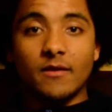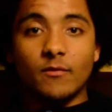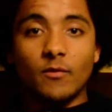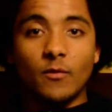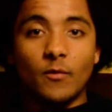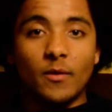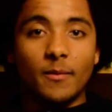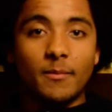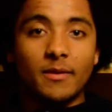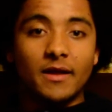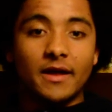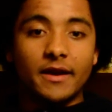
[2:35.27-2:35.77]
where
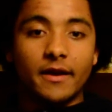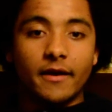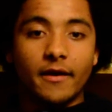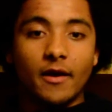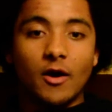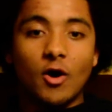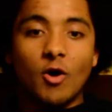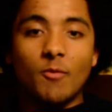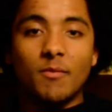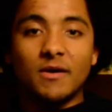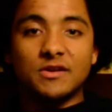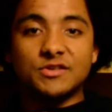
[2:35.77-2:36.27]
we planted a
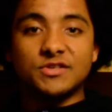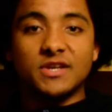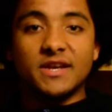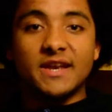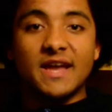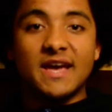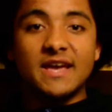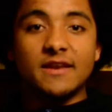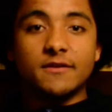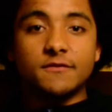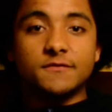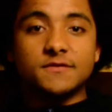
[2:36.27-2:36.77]
whole bunch of
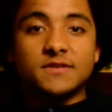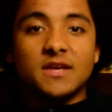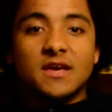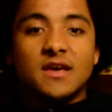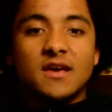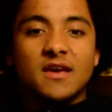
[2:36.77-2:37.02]
natives,